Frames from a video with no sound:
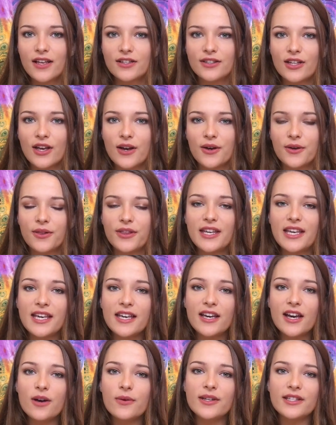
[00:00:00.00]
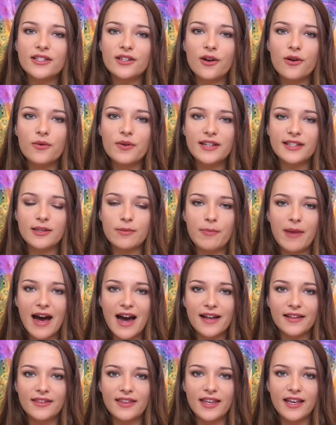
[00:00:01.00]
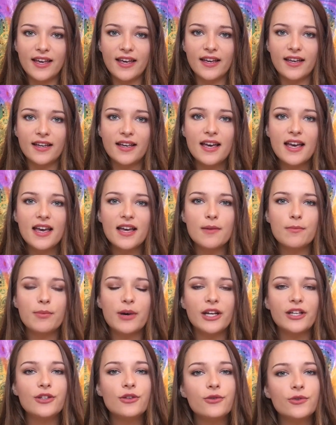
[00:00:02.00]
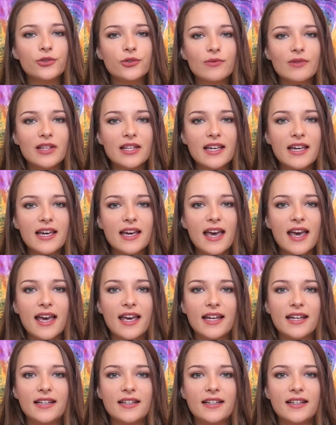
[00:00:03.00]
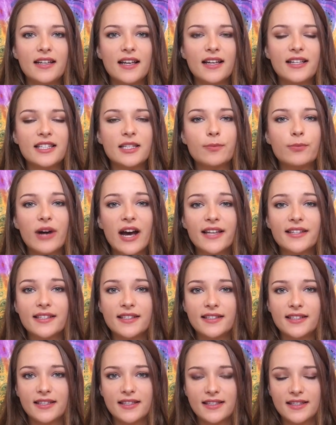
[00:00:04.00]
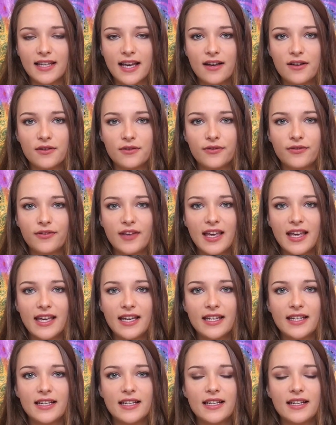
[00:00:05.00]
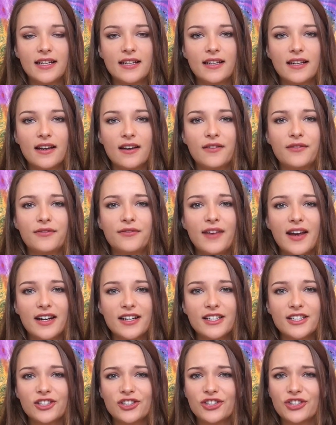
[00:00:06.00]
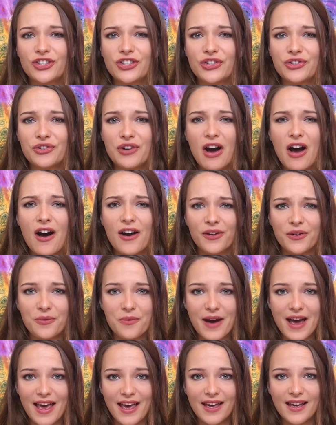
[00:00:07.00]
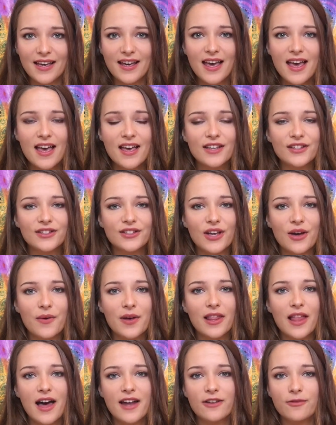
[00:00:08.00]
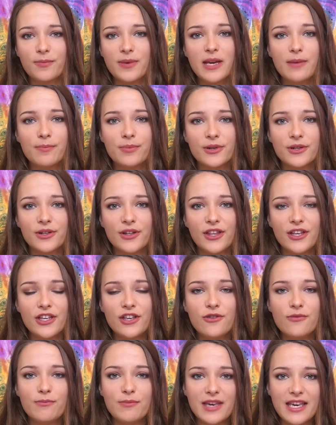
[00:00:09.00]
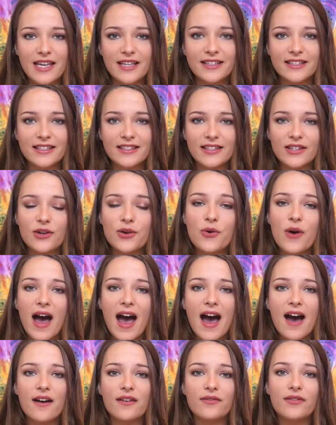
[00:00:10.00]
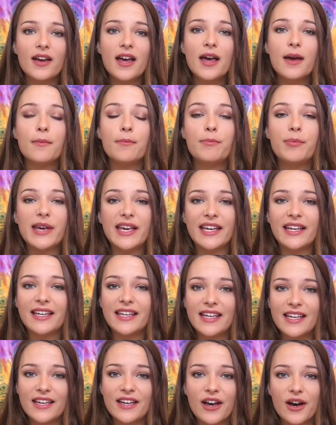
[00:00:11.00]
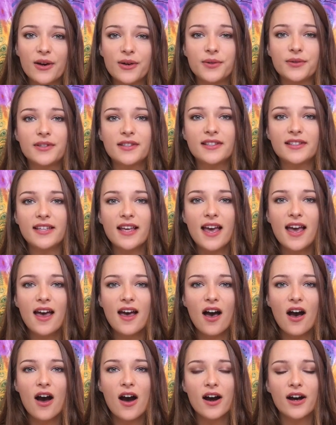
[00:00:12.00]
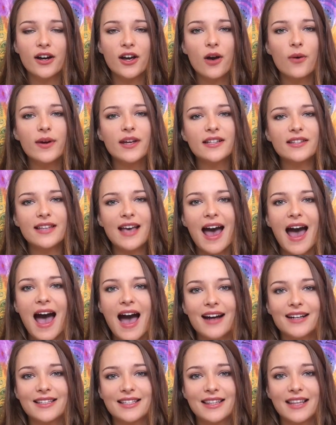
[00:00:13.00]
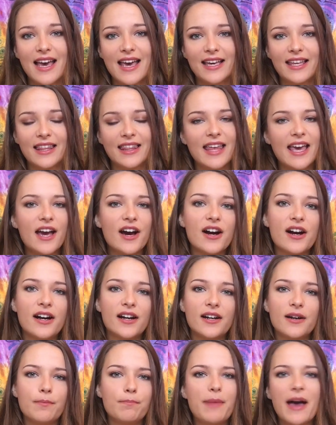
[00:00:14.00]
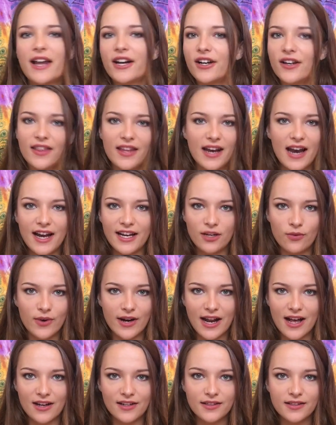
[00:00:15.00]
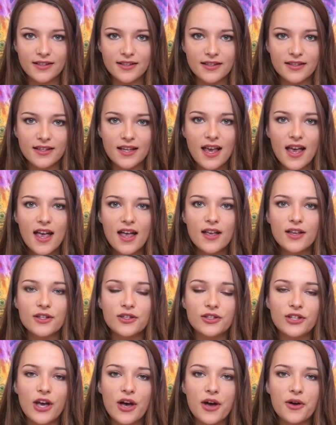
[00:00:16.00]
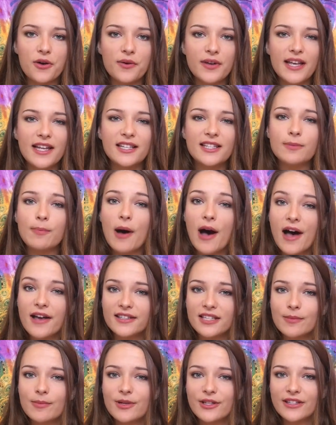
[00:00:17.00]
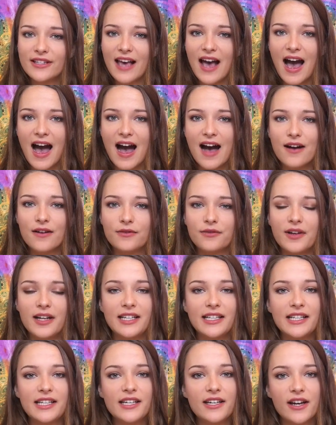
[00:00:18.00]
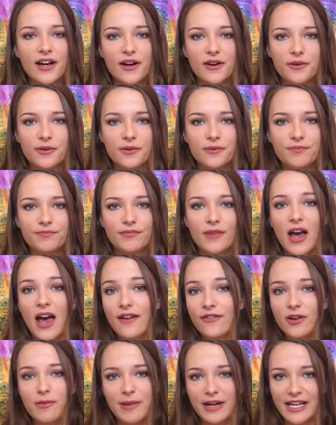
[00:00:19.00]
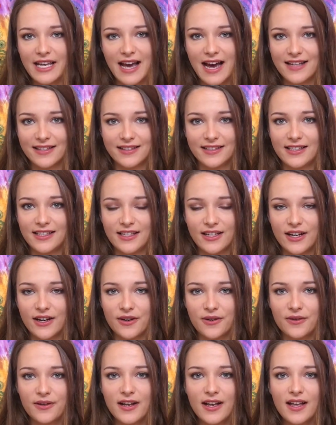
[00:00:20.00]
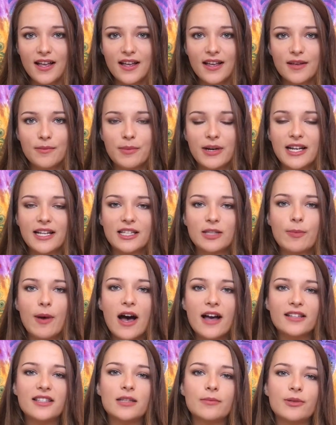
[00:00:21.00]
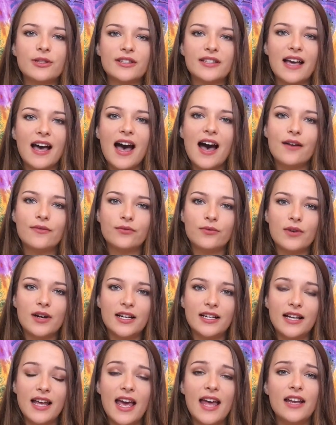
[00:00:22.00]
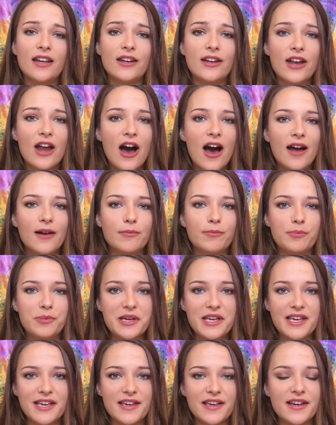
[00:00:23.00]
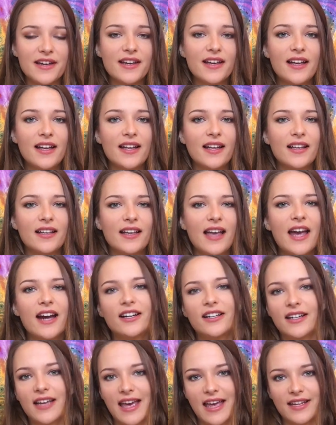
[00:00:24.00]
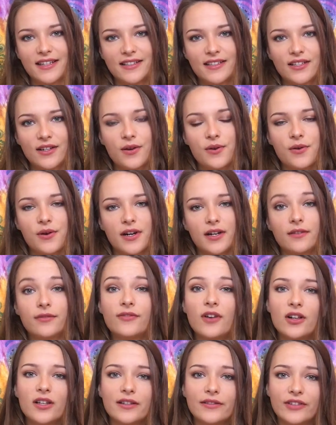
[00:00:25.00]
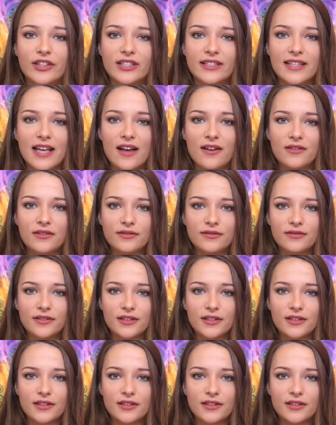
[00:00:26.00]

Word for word: So the ego isn't always a bad thing, but usually it expresses itself in a very strong way. So a lot of people that you meet who have big egos are going to act like they are better than anyone else. So it's possible to have an ego, everybody has an ego, but it's possible to have one and not be arrogant or full of yourself.